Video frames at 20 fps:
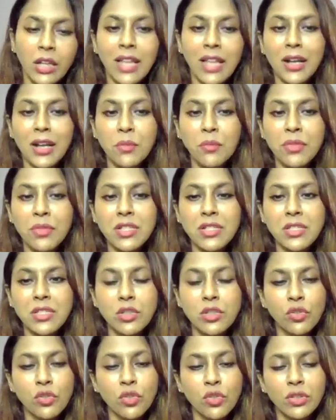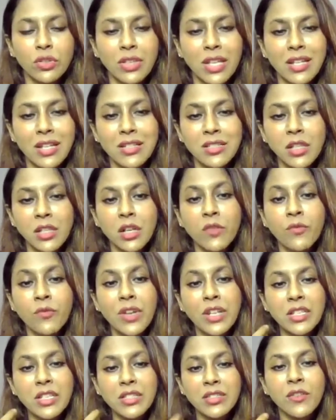That means, there is a
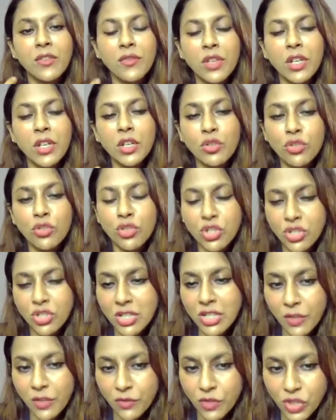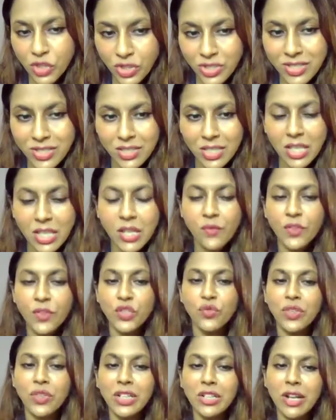very severe nutritional deficiency,
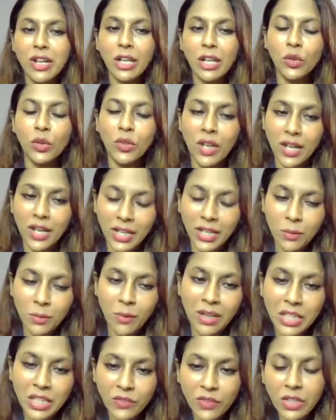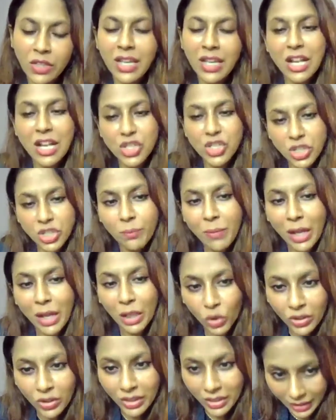which we try to correct by giving calcium
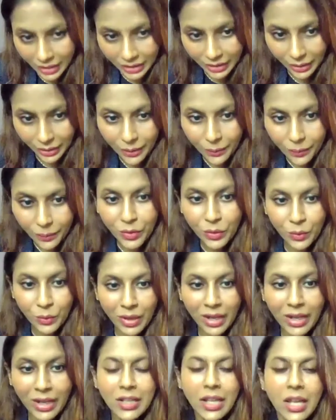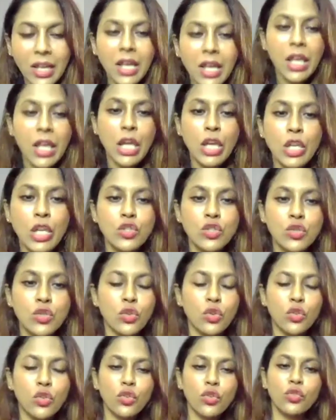pantothenate, right?
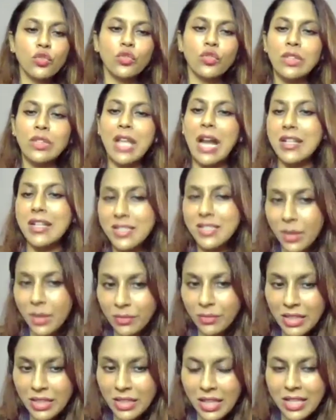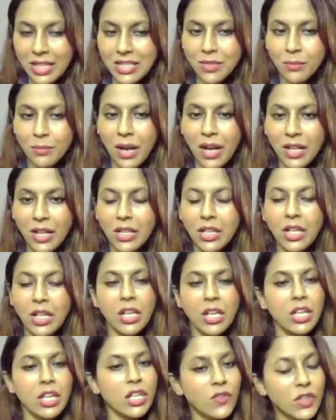So that is something else. But
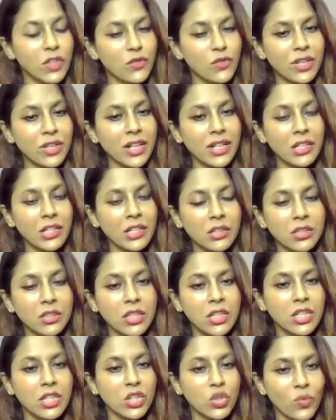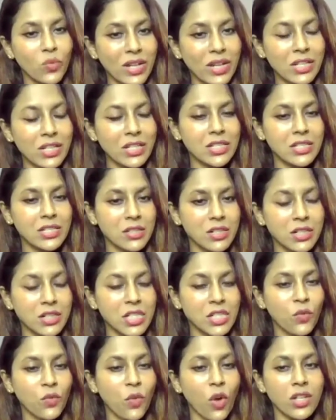even if you're getting early in 20s,
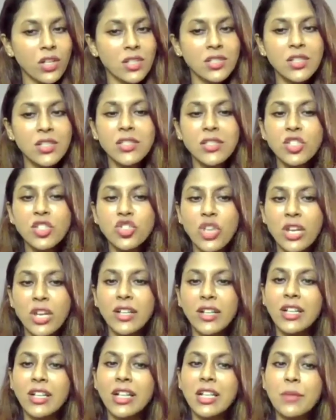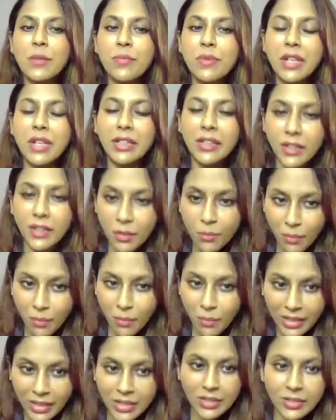30s, 40s, this is genetically
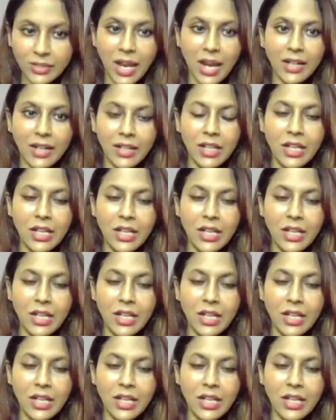predetermined that